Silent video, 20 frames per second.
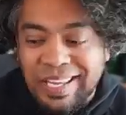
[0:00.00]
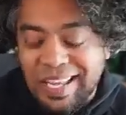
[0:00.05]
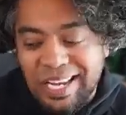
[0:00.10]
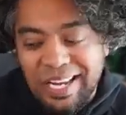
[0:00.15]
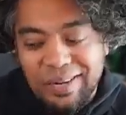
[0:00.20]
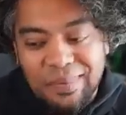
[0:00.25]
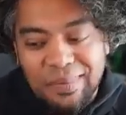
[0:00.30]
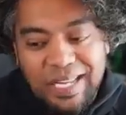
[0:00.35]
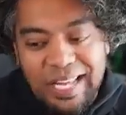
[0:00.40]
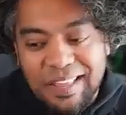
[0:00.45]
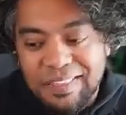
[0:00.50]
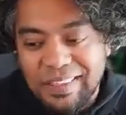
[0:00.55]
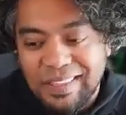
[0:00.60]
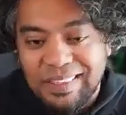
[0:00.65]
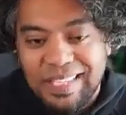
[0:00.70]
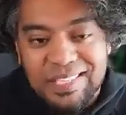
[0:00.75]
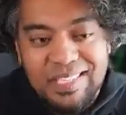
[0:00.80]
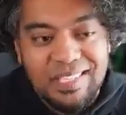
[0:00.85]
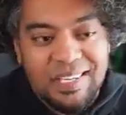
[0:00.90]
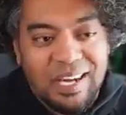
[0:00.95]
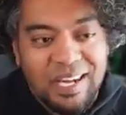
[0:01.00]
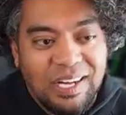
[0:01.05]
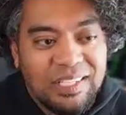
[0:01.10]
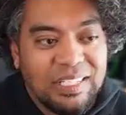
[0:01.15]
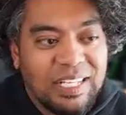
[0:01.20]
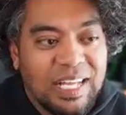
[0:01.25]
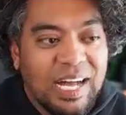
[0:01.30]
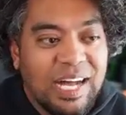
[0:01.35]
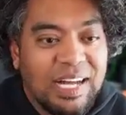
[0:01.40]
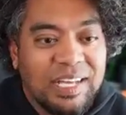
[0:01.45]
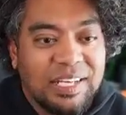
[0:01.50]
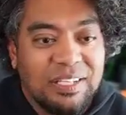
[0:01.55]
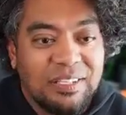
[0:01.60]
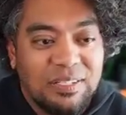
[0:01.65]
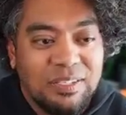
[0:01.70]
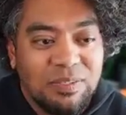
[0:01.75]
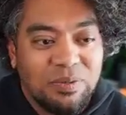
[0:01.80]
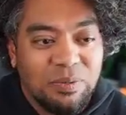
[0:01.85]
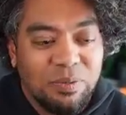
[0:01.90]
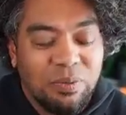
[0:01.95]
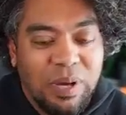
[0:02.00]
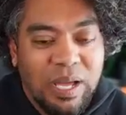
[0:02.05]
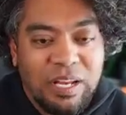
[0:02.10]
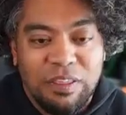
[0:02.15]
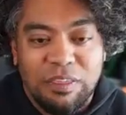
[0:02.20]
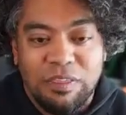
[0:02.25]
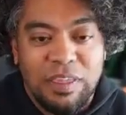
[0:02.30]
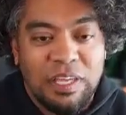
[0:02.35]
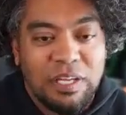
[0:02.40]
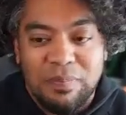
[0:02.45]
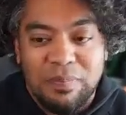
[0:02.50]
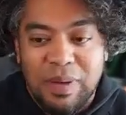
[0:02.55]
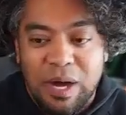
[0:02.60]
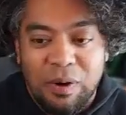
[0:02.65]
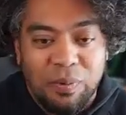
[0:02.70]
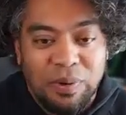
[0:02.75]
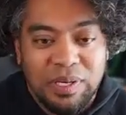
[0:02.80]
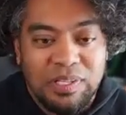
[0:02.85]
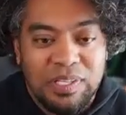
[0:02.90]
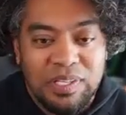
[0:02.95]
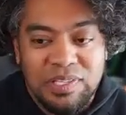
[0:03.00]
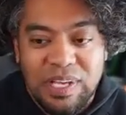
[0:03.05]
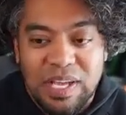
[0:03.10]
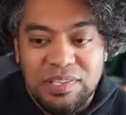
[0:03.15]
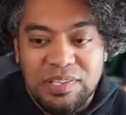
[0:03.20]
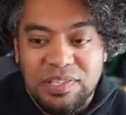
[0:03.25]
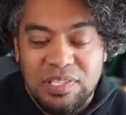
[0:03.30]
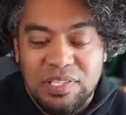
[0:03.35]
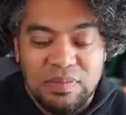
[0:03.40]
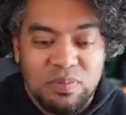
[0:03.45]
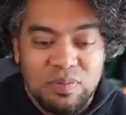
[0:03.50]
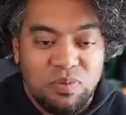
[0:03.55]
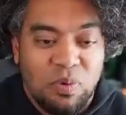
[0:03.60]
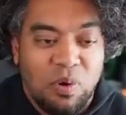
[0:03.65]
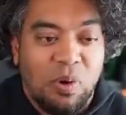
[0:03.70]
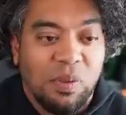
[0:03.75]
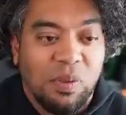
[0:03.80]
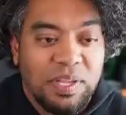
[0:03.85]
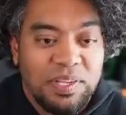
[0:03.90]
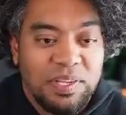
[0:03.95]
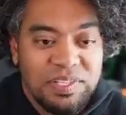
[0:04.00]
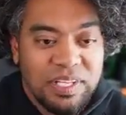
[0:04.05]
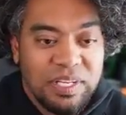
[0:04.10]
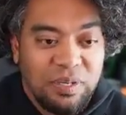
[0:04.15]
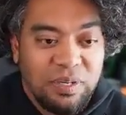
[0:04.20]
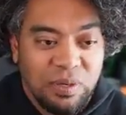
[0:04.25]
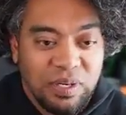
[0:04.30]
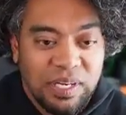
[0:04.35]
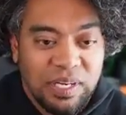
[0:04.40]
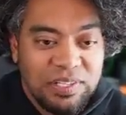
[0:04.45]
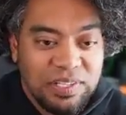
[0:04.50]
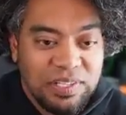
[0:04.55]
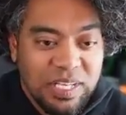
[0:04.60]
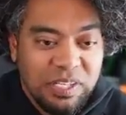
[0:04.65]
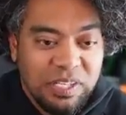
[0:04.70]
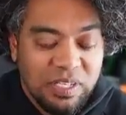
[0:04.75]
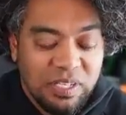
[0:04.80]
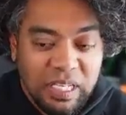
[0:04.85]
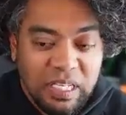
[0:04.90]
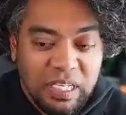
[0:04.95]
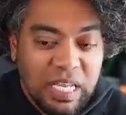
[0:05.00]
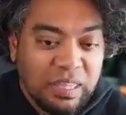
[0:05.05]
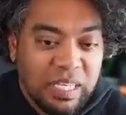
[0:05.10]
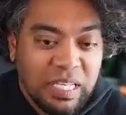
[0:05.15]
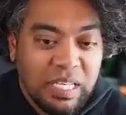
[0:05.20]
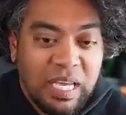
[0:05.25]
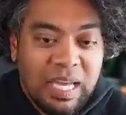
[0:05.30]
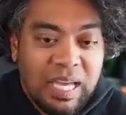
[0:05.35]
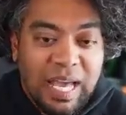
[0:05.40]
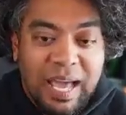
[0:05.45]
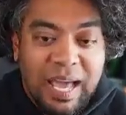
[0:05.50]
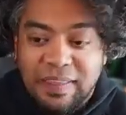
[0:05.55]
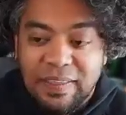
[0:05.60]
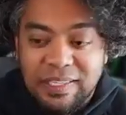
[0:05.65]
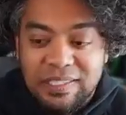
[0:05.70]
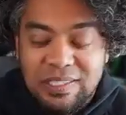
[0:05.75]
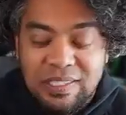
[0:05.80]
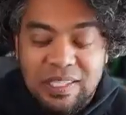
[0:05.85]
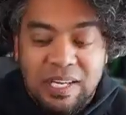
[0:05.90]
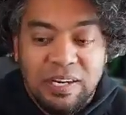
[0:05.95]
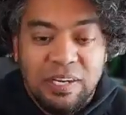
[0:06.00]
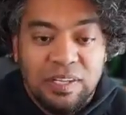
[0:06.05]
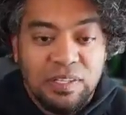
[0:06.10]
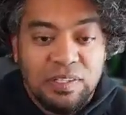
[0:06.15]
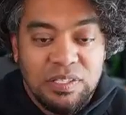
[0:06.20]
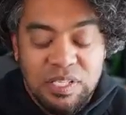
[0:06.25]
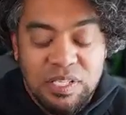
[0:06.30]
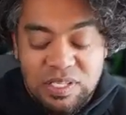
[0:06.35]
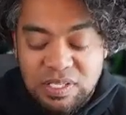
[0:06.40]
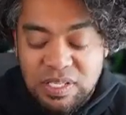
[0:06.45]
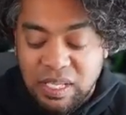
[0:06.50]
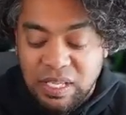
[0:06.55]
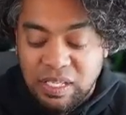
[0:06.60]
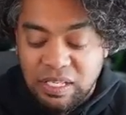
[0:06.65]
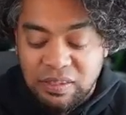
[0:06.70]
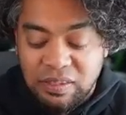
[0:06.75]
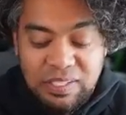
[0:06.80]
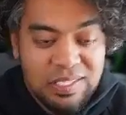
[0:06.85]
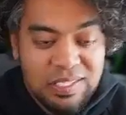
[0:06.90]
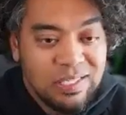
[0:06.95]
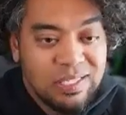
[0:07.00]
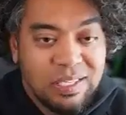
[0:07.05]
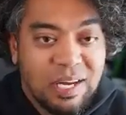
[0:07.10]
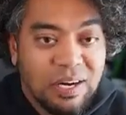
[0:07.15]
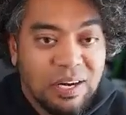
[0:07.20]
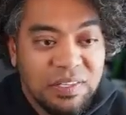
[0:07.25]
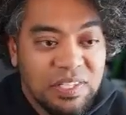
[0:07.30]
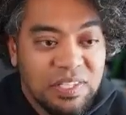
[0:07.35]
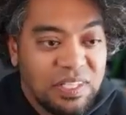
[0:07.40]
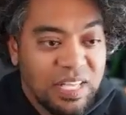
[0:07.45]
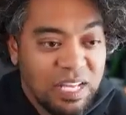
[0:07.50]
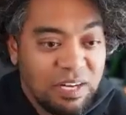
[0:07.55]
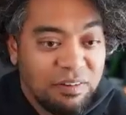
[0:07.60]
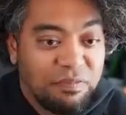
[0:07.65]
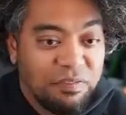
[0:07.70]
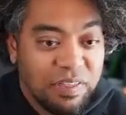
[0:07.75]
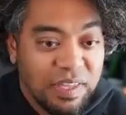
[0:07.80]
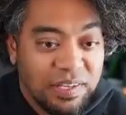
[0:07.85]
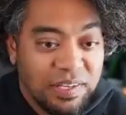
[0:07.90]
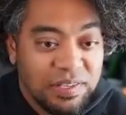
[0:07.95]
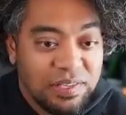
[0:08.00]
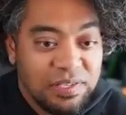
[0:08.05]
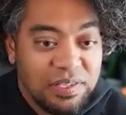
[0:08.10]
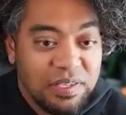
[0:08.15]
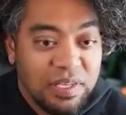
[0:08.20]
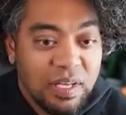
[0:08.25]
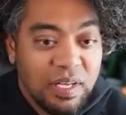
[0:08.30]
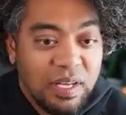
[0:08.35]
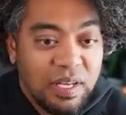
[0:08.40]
And I'm I think that's an unkind way to think about what a design system's role is at an organization. I think it's there to say this is the current state of things.